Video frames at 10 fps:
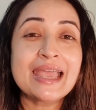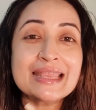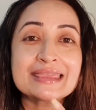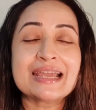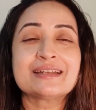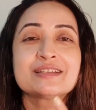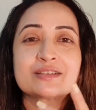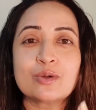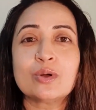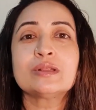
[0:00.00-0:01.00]
and that is
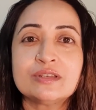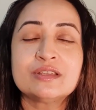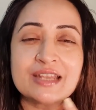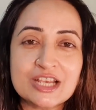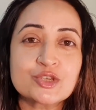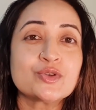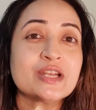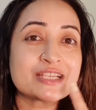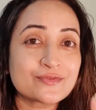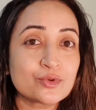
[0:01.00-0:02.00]
called the natural
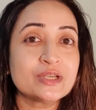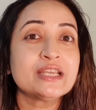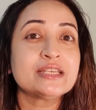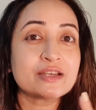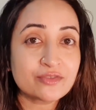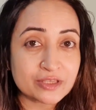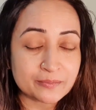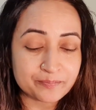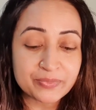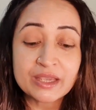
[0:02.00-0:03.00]
exfoliating rhythm.